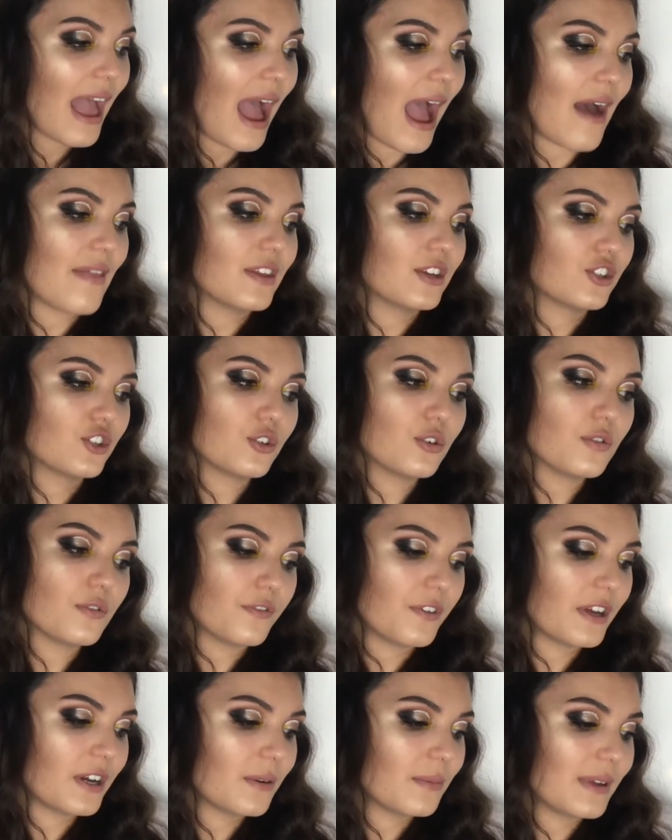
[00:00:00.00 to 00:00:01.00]
and the short
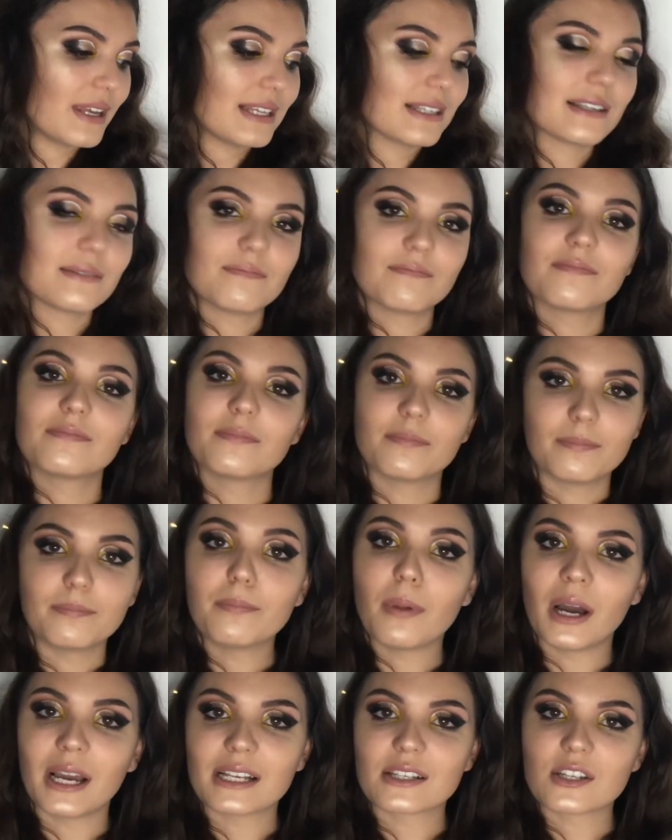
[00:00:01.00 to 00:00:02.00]
film is,
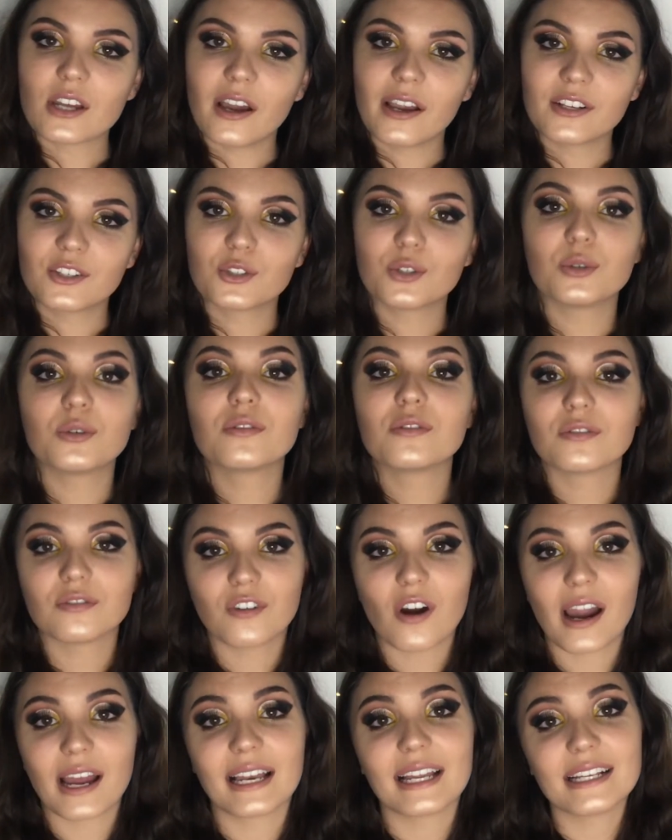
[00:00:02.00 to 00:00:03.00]
by its title,
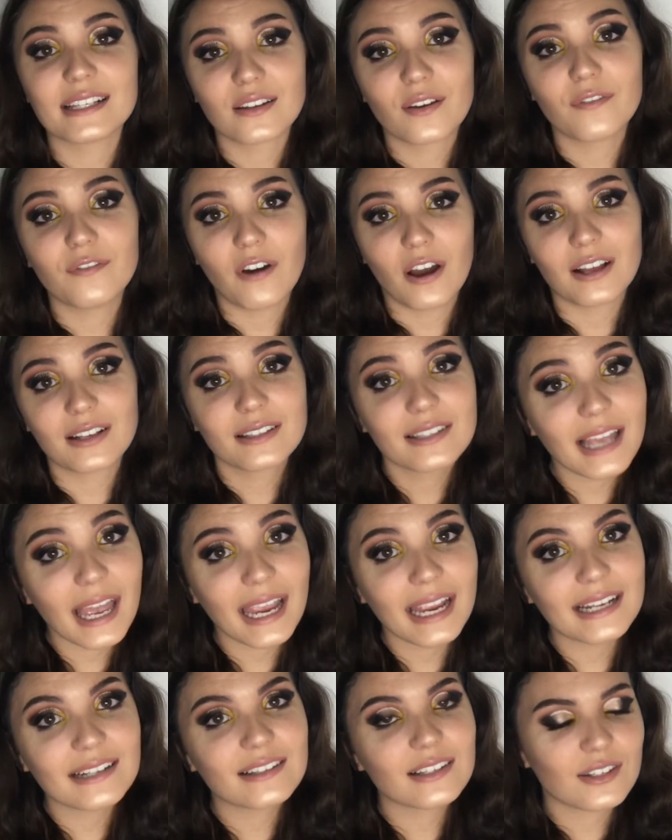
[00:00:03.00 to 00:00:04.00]
Riley's First
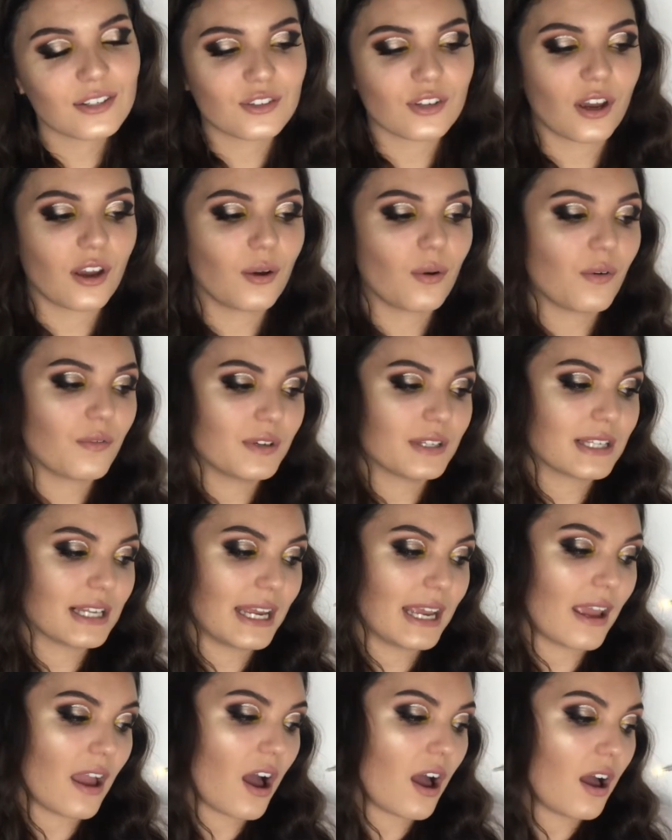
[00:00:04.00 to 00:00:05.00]
Date. So
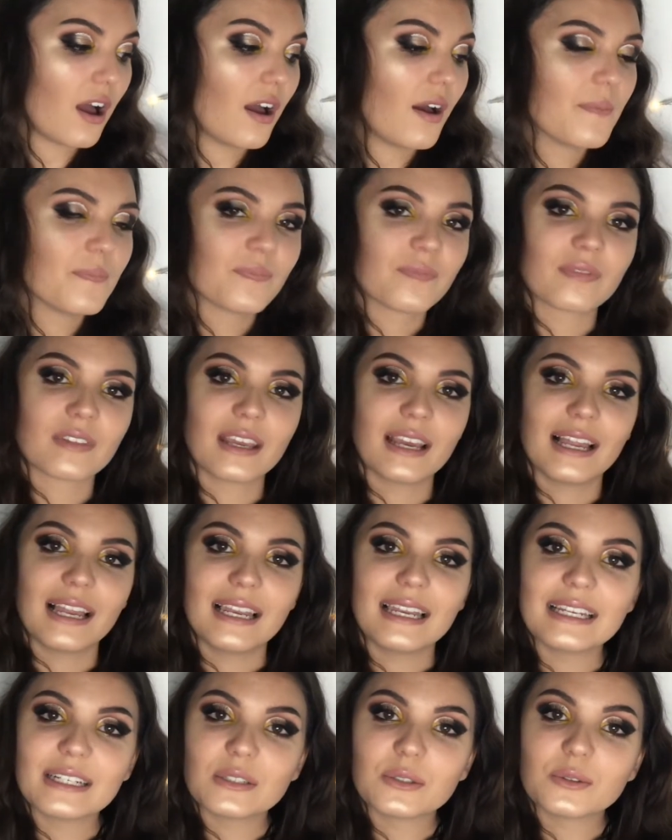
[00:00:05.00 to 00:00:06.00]
obviously her
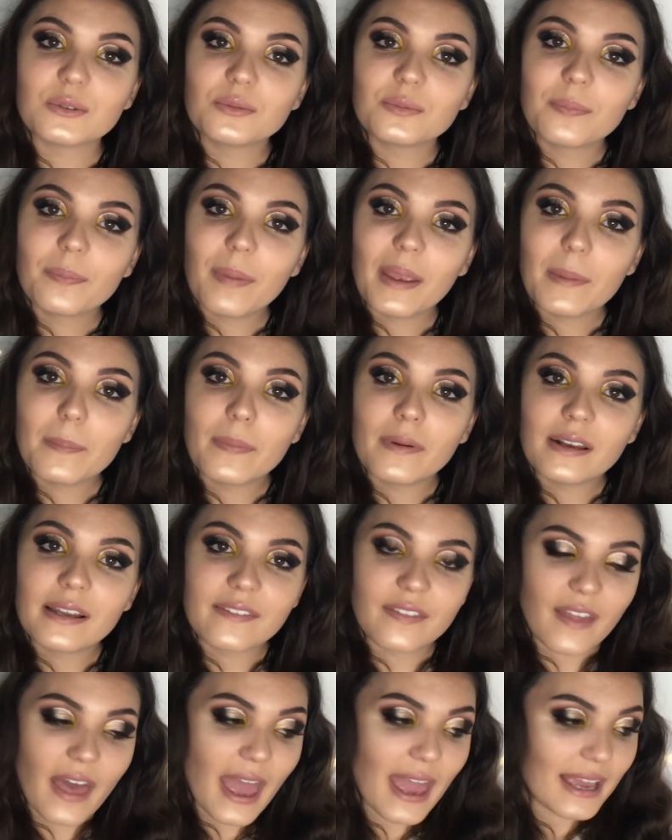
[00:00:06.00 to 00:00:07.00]
little people
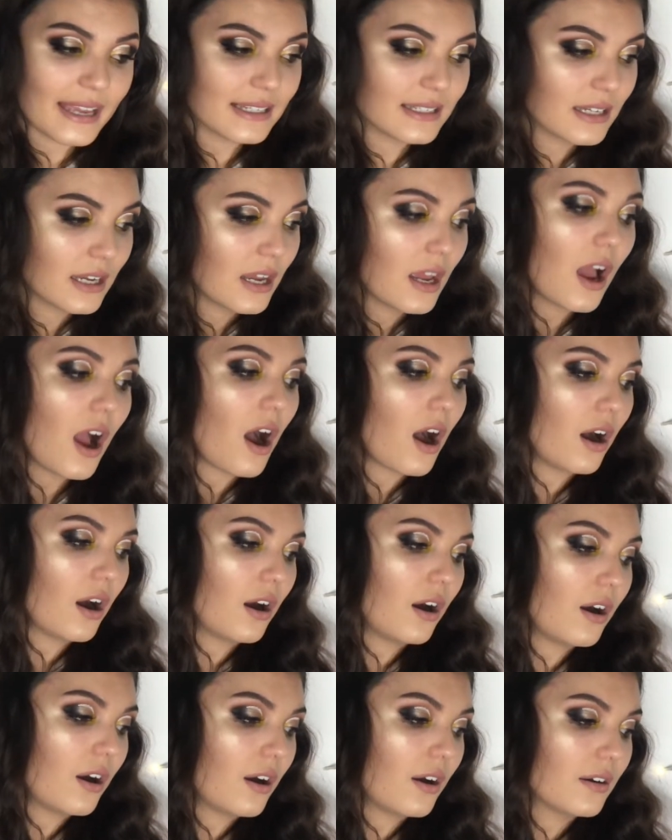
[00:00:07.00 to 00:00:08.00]
in the head
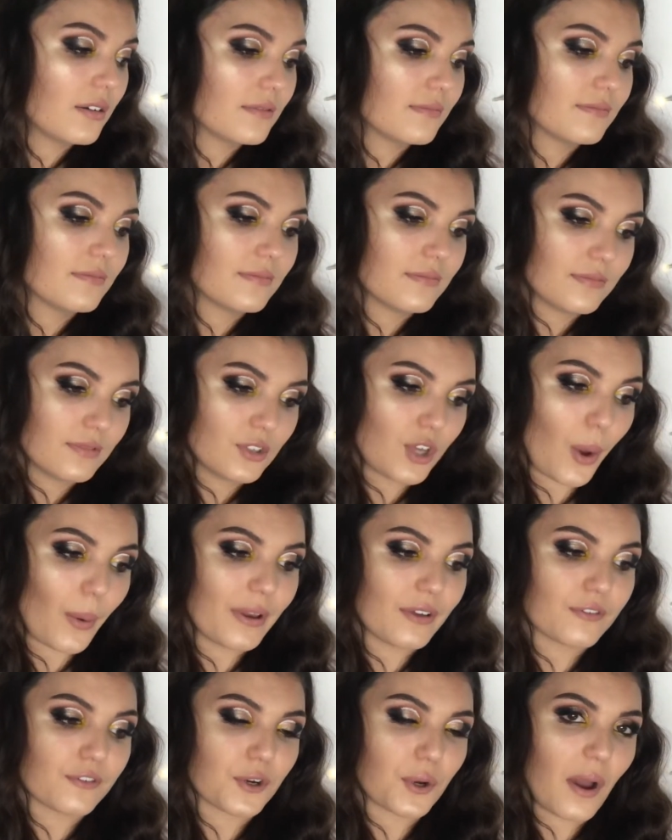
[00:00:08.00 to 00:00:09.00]
are
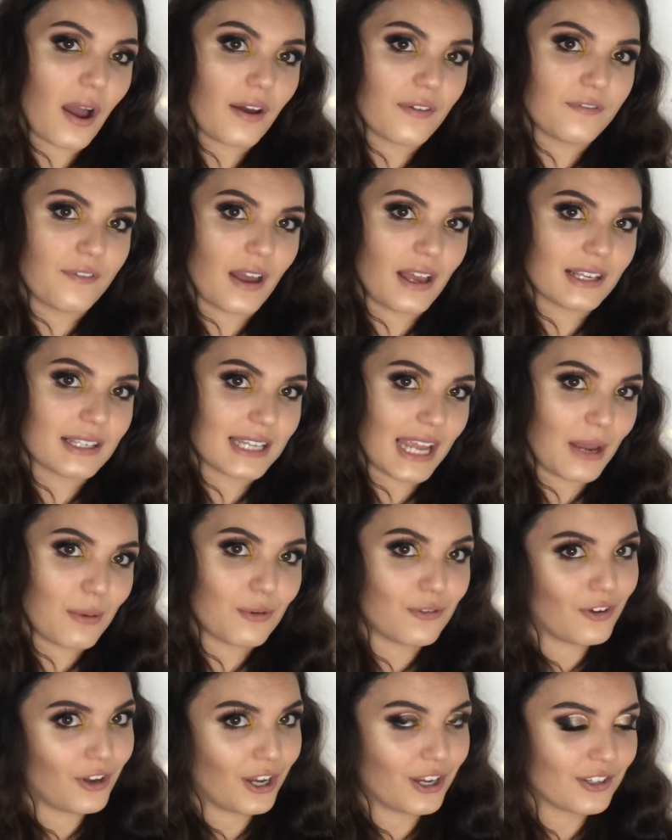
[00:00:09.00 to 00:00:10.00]
going through her first date
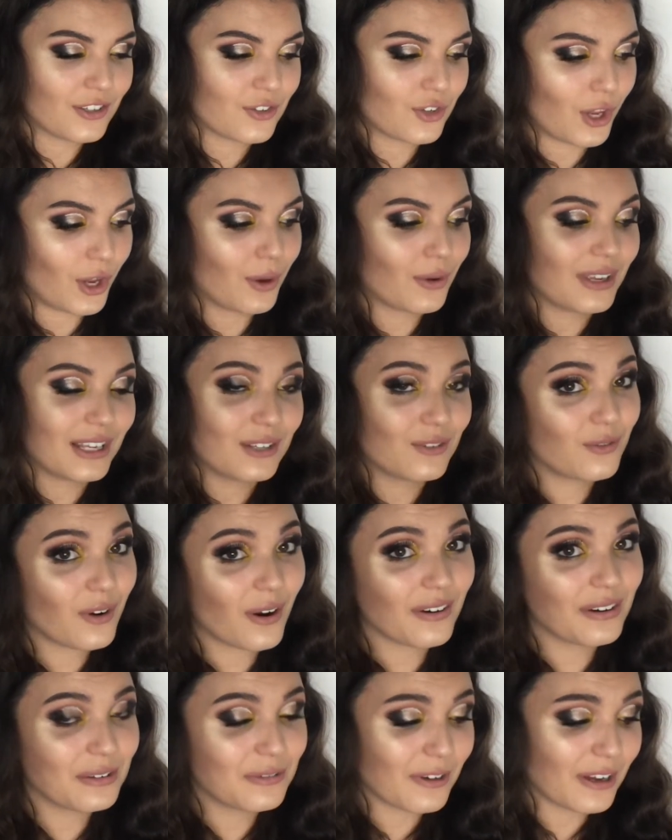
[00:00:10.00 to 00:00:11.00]
with her. So it's
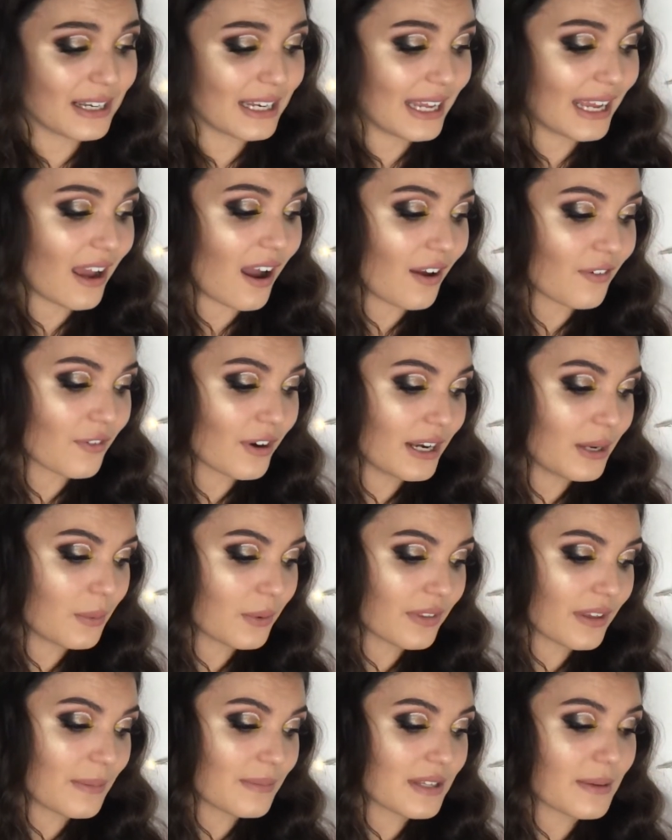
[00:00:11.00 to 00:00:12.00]
very funny. I really
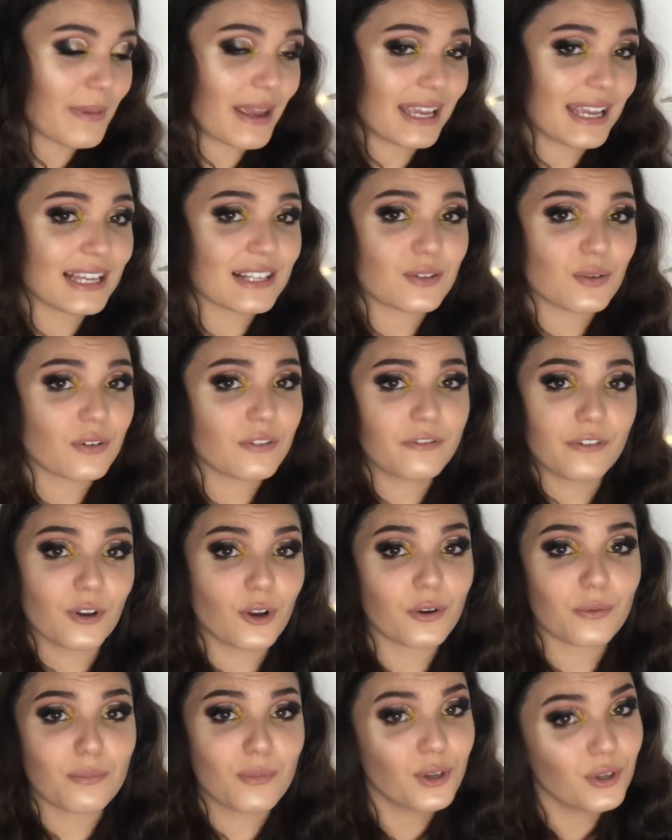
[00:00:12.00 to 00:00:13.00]
want them to make it into a
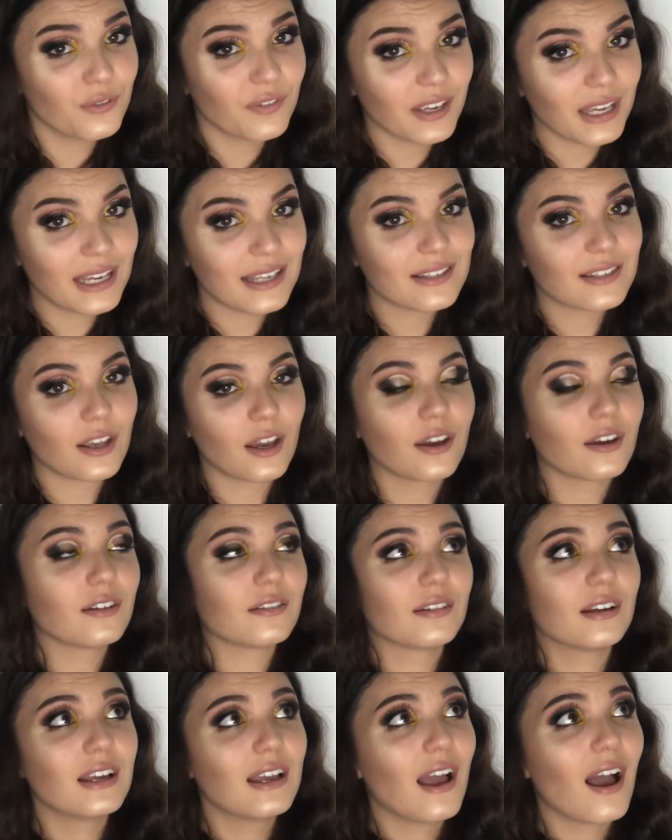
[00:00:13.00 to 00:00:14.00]
full-on movie,
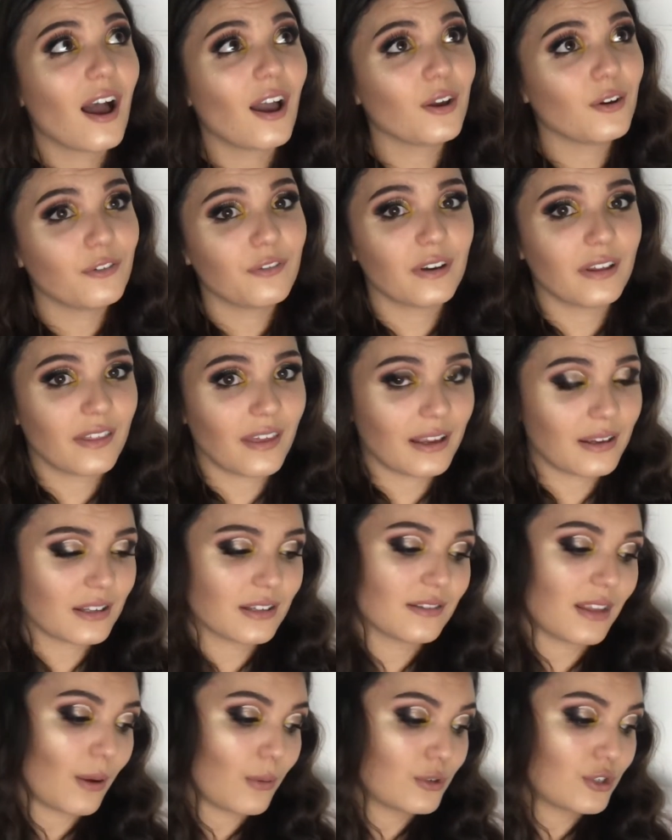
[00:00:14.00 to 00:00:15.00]
so hopefully
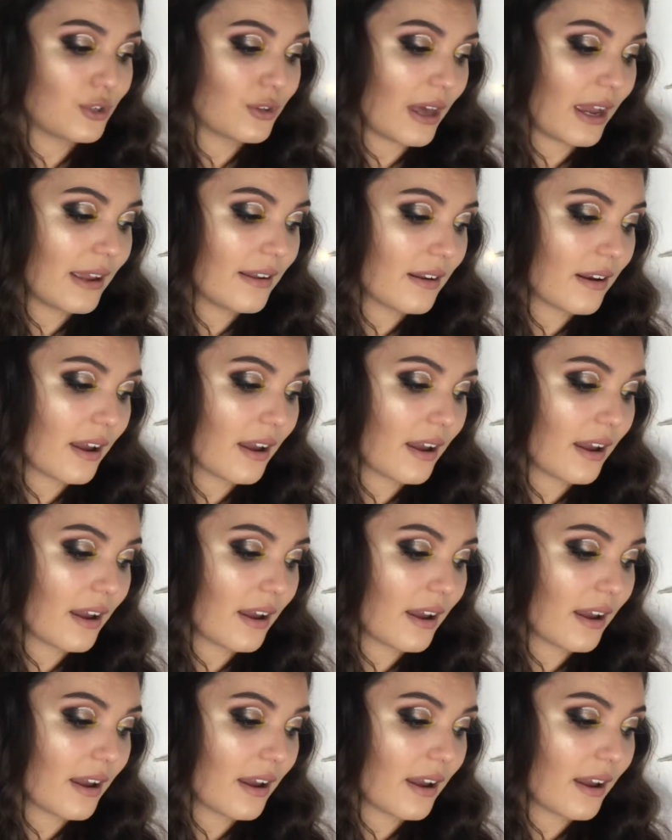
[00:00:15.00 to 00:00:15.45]
they'll do that